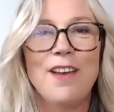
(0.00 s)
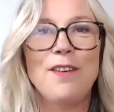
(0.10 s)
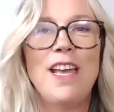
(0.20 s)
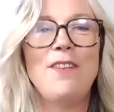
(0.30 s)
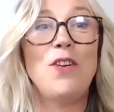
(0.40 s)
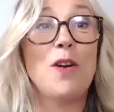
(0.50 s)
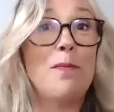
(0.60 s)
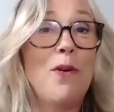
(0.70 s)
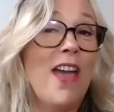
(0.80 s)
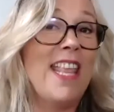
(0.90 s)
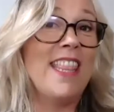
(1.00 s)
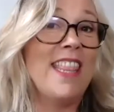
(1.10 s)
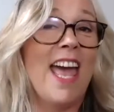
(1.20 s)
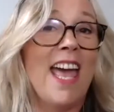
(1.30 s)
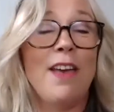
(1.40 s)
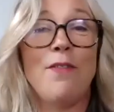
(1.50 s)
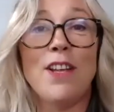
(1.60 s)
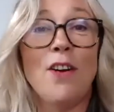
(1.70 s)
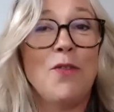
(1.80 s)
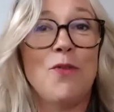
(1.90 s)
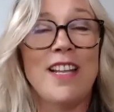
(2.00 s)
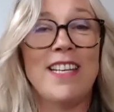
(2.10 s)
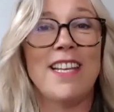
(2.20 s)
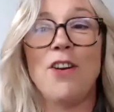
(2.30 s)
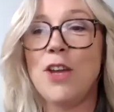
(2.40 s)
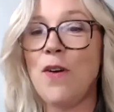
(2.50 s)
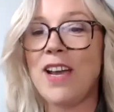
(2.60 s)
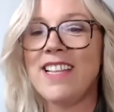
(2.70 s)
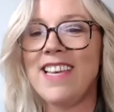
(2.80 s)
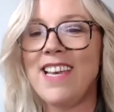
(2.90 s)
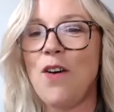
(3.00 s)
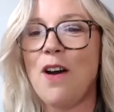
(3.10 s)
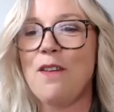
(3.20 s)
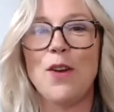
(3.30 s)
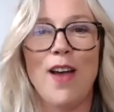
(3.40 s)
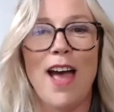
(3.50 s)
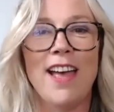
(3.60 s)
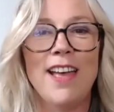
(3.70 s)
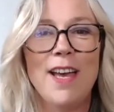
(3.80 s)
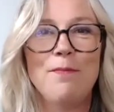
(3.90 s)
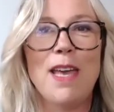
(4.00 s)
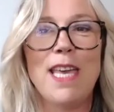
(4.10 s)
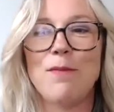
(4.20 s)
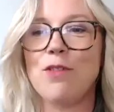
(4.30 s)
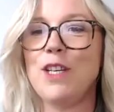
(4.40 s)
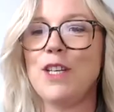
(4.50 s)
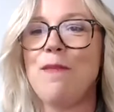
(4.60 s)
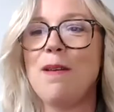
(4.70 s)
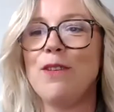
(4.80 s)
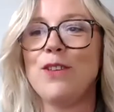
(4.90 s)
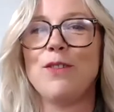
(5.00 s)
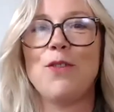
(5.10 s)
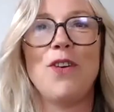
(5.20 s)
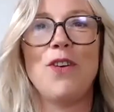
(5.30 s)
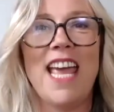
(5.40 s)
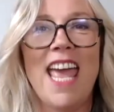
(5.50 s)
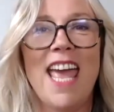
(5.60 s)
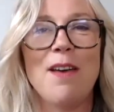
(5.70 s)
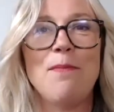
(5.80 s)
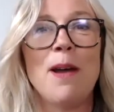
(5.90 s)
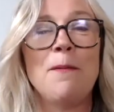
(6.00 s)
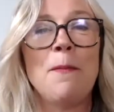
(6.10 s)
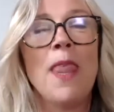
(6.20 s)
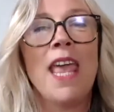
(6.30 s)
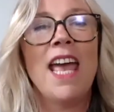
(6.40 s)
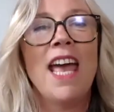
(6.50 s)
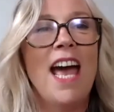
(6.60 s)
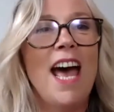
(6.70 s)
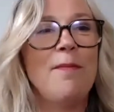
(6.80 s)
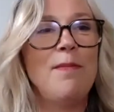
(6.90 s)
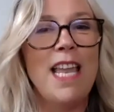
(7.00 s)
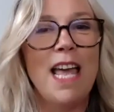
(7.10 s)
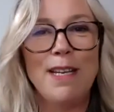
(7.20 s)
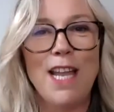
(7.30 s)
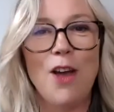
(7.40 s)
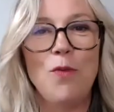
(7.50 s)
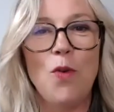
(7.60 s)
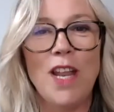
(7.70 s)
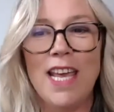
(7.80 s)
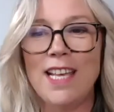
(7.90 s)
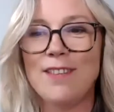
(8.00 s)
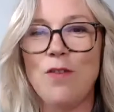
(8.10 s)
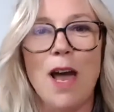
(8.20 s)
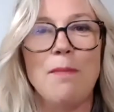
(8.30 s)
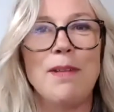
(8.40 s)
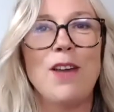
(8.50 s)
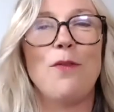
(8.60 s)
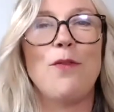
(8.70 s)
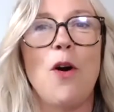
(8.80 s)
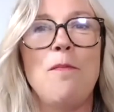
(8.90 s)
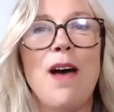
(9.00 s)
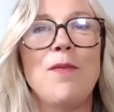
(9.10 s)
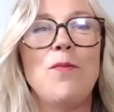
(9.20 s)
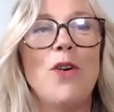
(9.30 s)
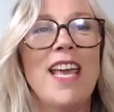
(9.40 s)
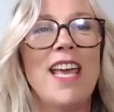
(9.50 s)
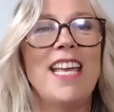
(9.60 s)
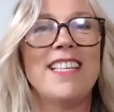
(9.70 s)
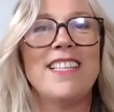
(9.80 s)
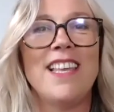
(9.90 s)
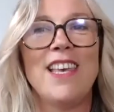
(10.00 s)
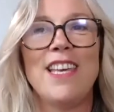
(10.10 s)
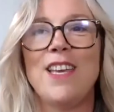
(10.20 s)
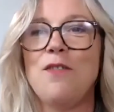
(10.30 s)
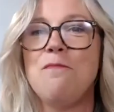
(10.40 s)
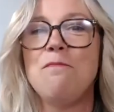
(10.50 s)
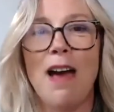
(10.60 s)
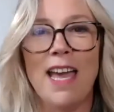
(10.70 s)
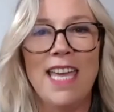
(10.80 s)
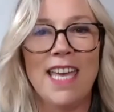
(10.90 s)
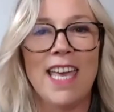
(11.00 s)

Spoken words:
if you can put in there, if I don't already know you, I can see quite a few of our Make It British members are already here, but let me know what it is, what company you're from and what it is that you make.